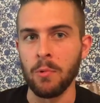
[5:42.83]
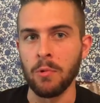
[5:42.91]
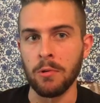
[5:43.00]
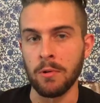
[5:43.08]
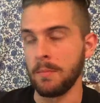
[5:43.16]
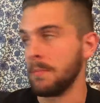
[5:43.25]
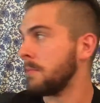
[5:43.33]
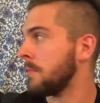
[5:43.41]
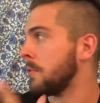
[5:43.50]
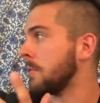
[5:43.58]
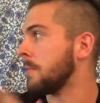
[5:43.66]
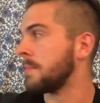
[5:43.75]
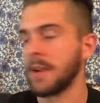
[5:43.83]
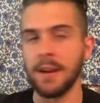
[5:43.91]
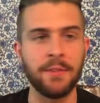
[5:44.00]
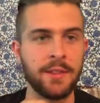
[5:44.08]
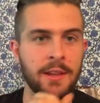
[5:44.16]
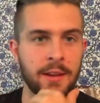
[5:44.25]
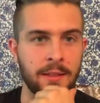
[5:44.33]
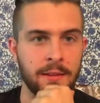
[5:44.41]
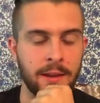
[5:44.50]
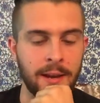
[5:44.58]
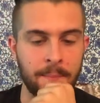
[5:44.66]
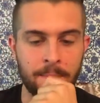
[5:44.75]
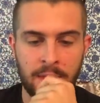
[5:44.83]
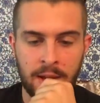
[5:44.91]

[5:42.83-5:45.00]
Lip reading: warm, or kind of at the end of the day,